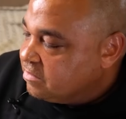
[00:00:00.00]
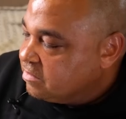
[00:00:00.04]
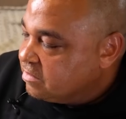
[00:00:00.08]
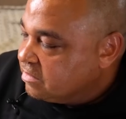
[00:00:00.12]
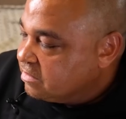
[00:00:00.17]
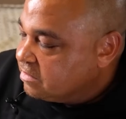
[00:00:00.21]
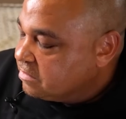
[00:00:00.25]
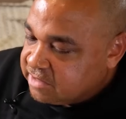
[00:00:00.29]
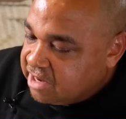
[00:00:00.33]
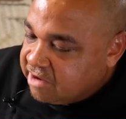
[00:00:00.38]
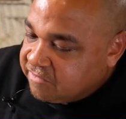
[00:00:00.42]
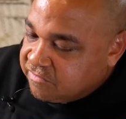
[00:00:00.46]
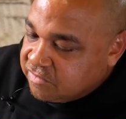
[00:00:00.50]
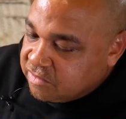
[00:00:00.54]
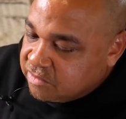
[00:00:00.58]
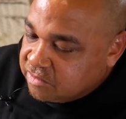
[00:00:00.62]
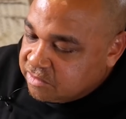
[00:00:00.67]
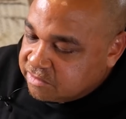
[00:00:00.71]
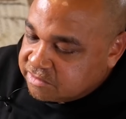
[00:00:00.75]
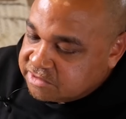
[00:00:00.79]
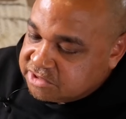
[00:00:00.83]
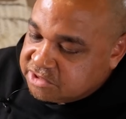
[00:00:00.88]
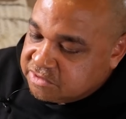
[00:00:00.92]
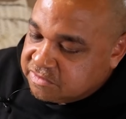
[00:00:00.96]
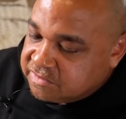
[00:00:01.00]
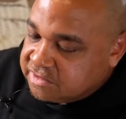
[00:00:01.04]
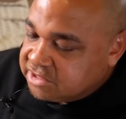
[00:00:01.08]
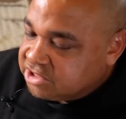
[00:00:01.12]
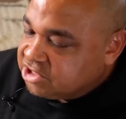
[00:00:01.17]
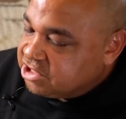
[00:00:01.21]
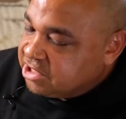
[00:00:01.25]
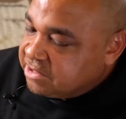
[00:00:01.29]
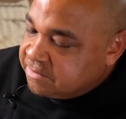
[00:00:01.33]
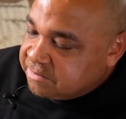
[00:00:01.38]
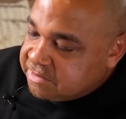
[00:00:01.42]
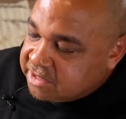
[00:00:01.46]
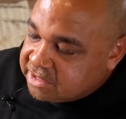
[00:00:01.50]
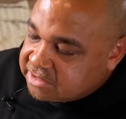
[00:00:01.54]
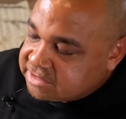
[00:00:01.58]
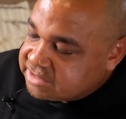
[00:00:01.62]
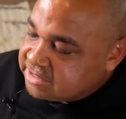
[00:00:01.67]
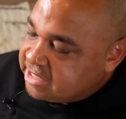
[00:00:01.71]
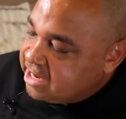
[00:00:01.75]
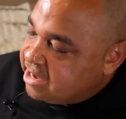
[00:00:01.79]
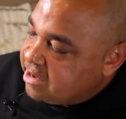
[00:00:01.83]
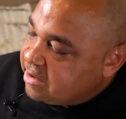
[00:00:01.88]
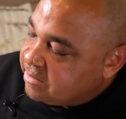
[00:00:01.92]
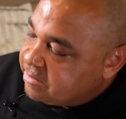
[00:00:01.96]
where everyone was doing the chipmunk
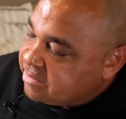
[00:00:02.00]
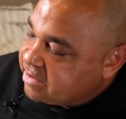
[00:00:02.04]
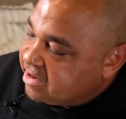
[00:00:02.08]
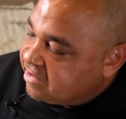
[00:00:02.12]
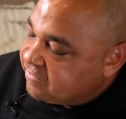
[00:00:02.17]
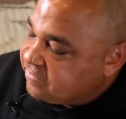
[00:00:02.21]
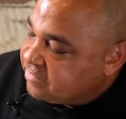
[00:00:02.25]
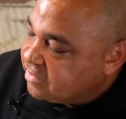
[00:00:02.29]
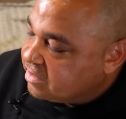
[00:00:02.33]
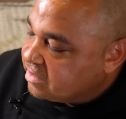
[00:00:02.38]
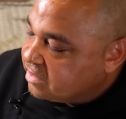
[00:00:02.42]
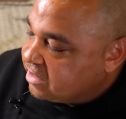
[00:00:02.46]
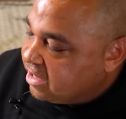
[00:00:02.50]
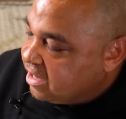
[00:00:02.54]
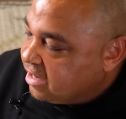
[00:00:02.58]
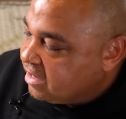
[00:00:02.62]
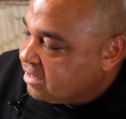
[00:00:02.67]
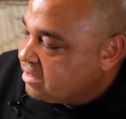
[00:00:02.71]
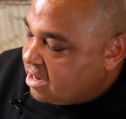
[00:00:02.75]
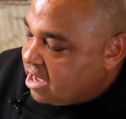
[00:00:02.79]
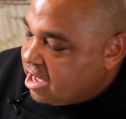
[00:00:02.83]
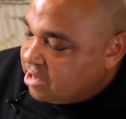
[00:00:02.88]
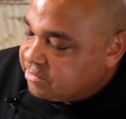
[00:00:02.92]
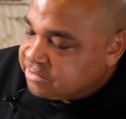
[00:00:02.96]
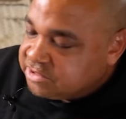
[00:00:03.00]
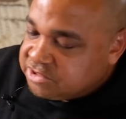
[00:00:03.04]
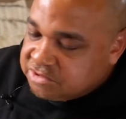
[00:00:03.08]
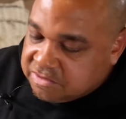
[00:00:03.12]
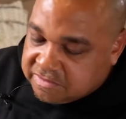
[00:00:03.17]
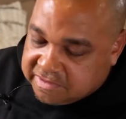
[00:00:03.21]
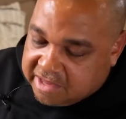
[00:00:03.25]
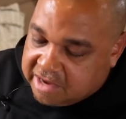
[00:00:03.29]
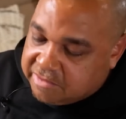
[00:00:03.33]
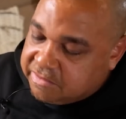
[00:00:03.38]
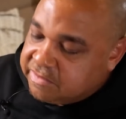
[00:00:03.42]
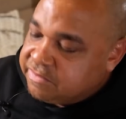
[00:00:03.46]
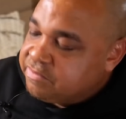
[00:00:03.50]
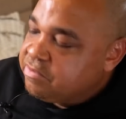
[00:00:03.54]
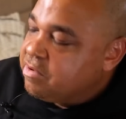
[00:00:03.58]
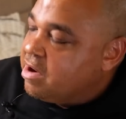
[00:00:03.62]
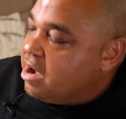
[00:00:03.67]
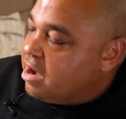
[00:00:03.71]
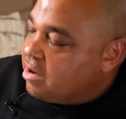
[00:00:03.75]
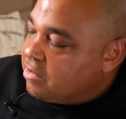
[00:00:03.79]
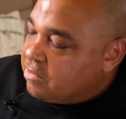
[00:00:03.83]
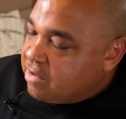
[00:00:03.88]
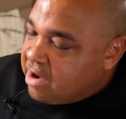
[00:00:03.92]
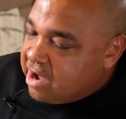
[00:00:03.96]
sound, but I felt like I was doing that with
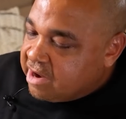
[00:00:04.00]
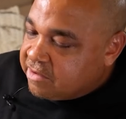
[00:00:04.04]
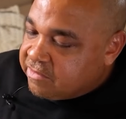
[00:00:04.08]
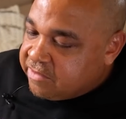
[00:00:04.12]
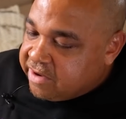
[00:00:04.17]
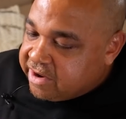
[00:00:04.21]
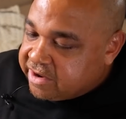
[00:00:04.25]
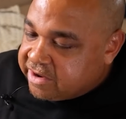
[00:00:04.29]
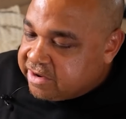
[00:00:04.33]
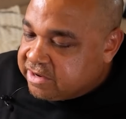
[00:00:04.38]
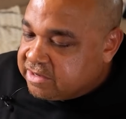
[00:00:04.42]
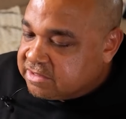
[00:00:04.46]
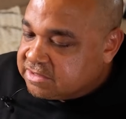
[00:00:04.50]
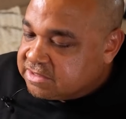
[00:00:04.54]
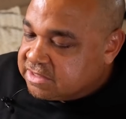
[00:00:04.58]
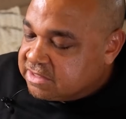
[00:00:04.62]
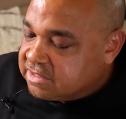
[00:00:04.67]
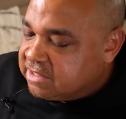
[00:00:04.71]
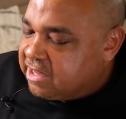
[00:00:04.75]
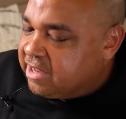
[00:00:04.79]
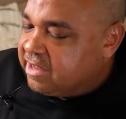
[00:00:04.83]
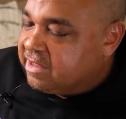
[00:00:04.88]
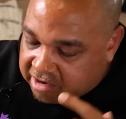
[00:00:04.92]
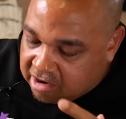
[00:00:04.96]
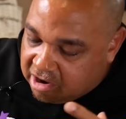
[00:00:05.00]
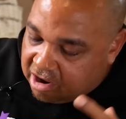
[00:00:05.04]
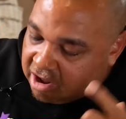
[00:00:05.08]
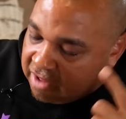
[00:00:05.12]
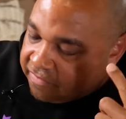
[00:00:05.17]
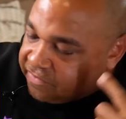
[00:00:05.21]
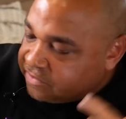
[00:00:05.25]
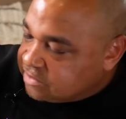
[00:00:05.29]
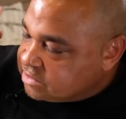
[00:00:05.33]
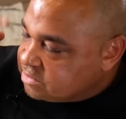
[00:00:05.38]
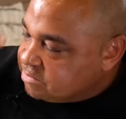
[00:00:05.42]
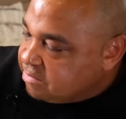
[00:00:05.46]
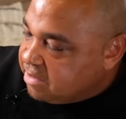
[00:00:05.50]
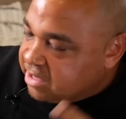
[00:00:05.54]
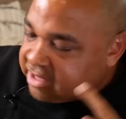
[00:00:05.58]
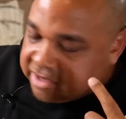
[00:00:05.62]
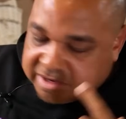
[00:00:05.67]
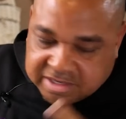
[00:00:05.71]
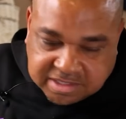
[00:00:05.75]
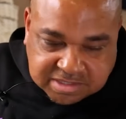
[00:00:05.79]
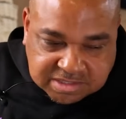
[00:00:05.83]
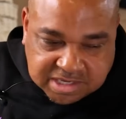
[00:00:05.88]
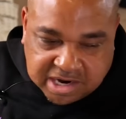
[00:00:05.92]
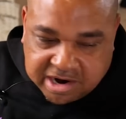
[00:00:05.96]
prog rock records, and like all those
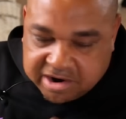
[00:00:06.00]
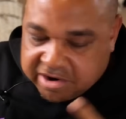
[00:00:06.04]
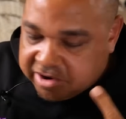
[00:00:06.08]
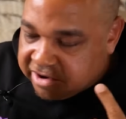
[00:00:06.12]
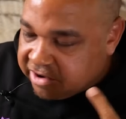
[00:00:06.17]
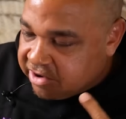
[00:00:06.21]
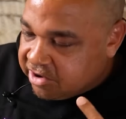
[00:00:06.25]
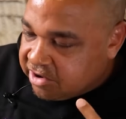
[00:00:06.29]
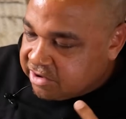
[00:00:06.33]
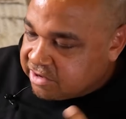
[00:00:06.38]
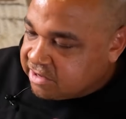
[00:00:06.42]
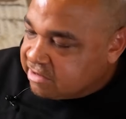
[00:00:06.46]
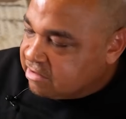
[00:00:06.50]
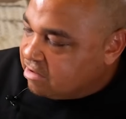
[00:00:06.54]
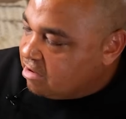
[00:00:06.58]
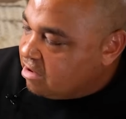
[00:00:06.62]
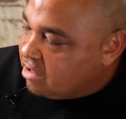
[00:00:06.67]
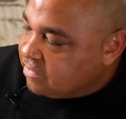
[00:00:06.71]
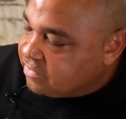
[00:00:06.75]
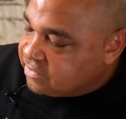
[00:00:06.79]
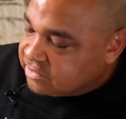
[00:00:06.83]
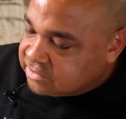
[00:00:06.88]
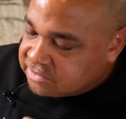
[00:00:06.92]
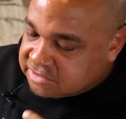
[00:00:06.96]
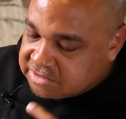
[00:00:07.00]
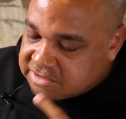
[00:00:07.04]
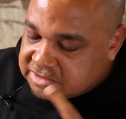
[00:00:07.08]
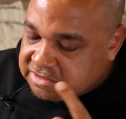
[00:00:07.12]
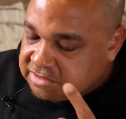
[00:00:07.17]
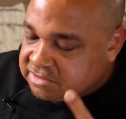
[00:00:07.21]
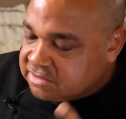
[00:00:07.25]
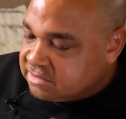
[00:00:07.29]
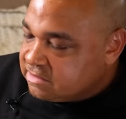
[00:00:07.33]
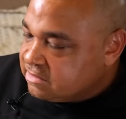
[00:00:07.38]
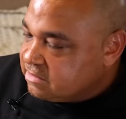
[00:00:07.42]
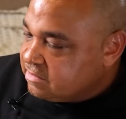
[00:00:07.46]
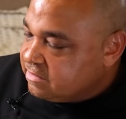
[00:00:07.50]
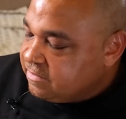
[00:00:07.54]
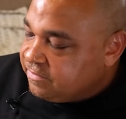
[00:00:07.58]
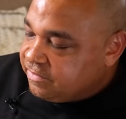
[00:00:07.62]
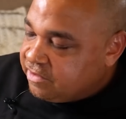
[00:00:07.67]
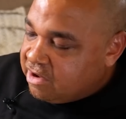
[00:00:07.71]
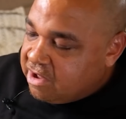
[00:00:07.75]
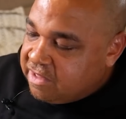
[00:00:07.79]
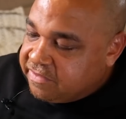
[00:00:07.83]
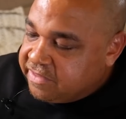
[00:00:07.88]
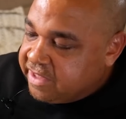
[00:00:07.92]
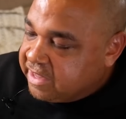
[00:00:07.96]
melodies I heard and all
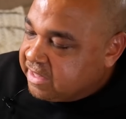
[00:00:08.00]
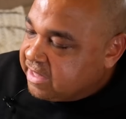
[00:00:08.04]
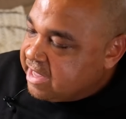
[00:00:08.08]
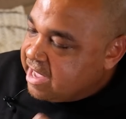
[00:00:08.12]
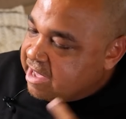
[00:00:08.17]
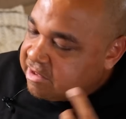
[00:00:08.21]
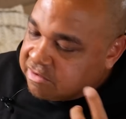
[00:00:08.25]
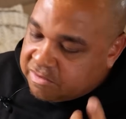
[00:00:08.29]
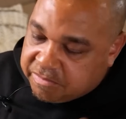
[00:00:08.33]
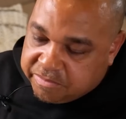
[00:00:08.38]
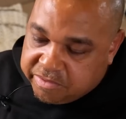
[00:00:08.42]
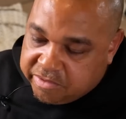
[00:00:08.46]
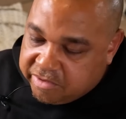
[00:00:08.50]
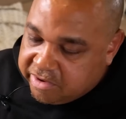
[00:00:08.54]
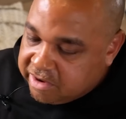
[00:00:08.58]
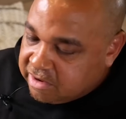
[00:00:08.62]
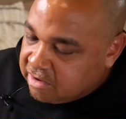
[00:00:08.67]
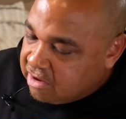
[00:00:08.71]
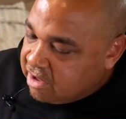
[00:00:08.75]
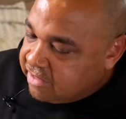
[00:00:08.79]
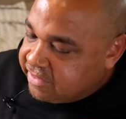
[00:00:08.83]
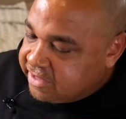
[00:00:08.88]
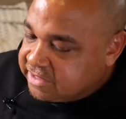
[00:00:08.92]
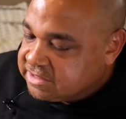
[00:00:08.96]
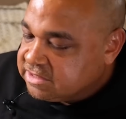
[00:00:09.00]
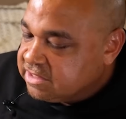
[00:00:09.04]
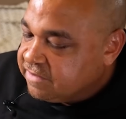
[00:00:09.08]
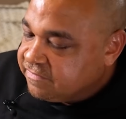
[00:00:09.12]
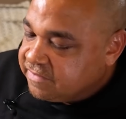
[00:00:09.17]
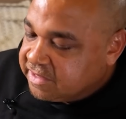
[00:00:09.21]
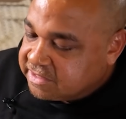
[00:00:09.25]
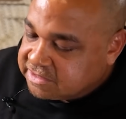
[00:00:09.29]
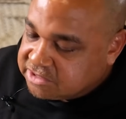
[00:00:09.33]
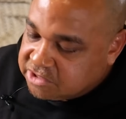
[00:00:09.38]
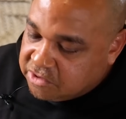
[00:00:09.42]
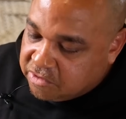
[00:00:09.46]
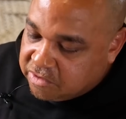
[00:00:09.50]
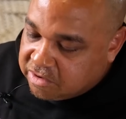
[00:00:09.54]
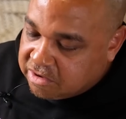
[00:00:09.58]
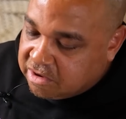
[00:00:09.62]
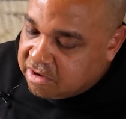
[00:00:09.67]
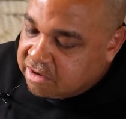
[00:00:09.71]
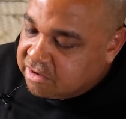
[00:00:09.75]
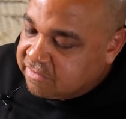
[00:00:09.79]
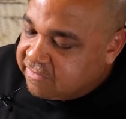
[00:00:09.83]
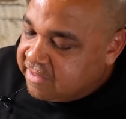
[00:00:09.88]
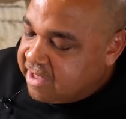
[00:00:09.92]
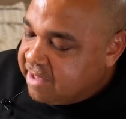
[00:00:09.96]
that counterpoint, all that stuff that's going
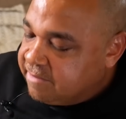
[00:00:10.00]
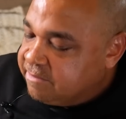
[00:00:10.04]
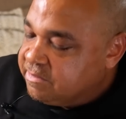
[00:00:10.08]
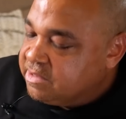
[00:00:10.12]
on in that